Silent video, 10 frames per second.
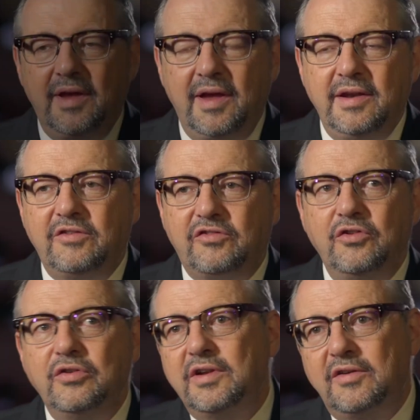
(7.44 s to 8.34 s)
Any
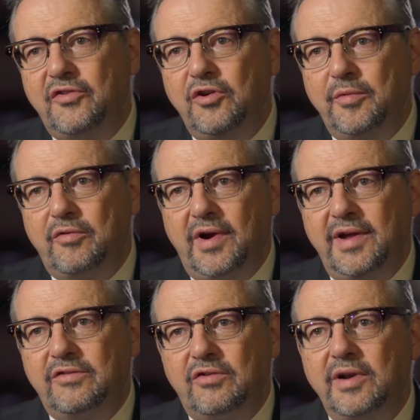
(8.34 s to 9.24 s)
student of human
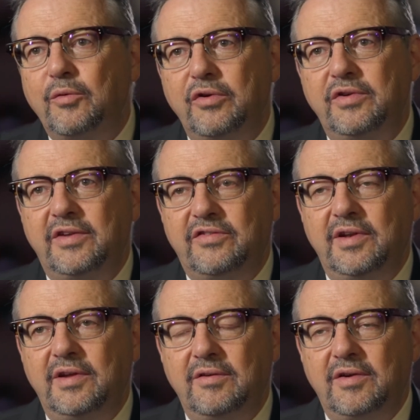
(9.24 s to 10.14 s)
rights or anyone who does
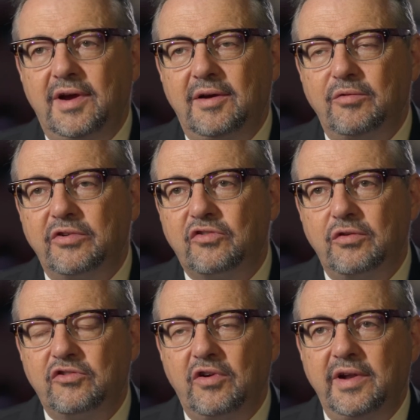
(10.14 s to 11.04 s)
any
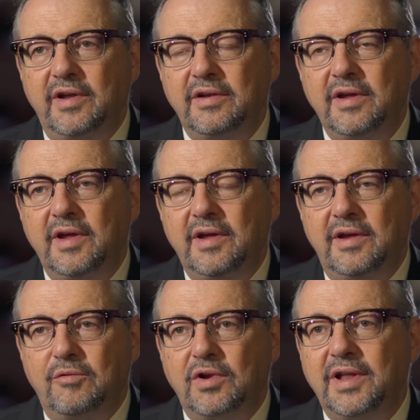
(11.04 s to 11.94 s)
research on it
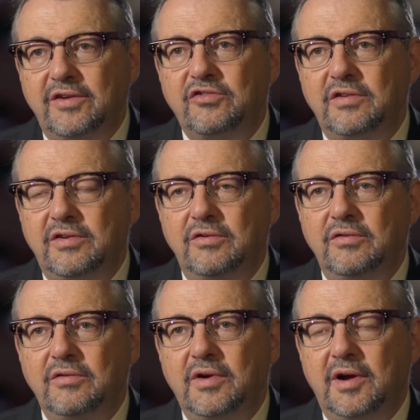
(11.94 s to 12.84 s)
in relation
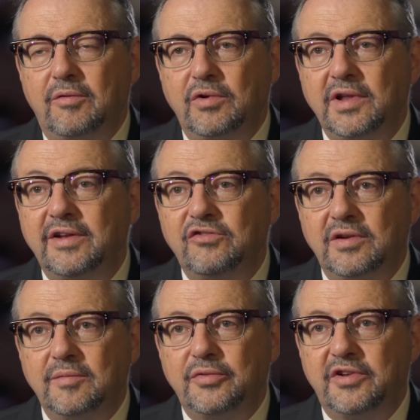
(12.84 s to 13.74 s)
to
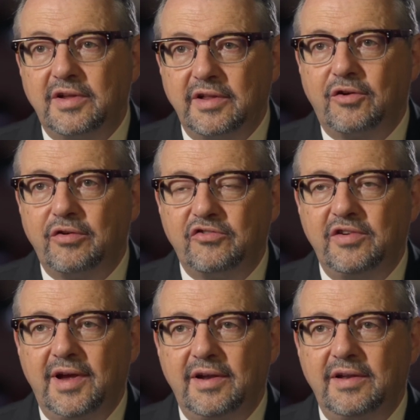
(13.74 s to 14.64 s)
religion, particularly
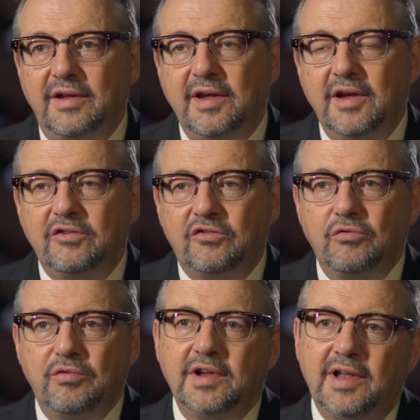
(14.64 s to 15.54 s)
Christianity,
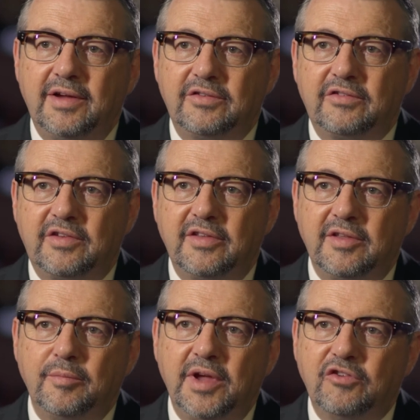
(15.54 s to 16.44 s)
soon realizes
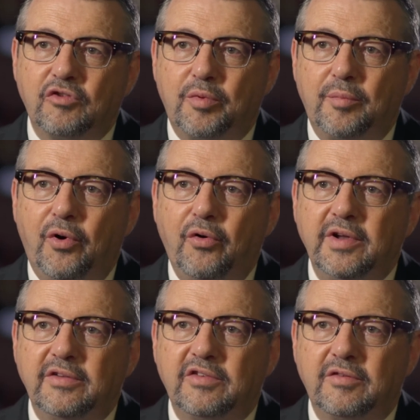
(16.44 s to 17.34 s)
that the major
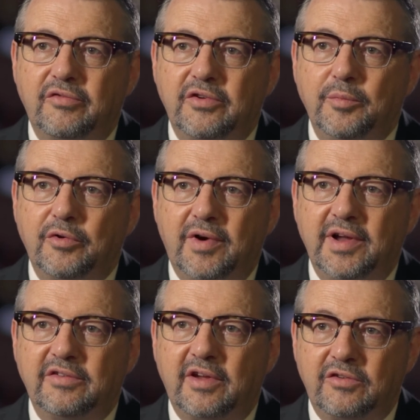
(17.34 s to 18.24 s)
proponents of human
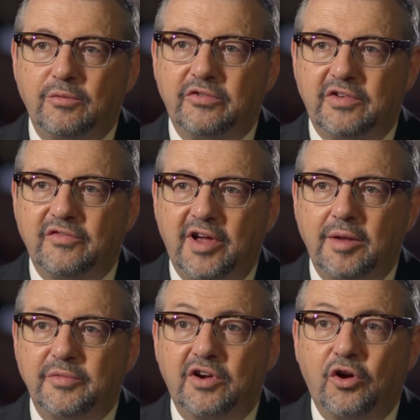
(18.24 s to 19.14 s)
rights as it was
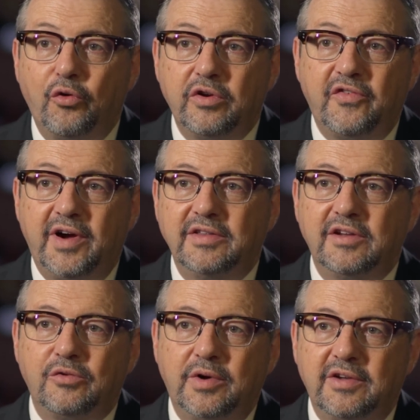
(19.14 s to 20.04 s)
developed and codified in
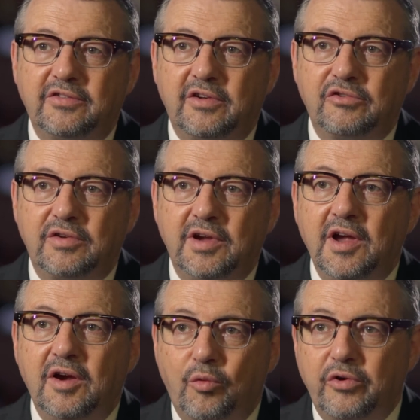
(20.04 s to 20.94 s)
the 20th century
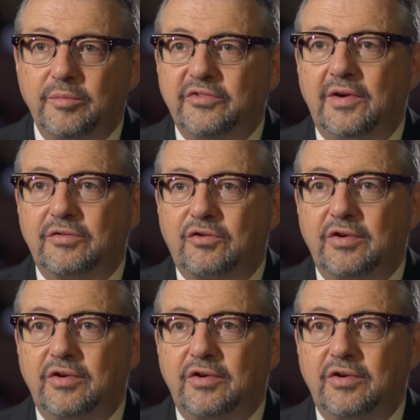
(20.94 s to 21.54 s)
were themselves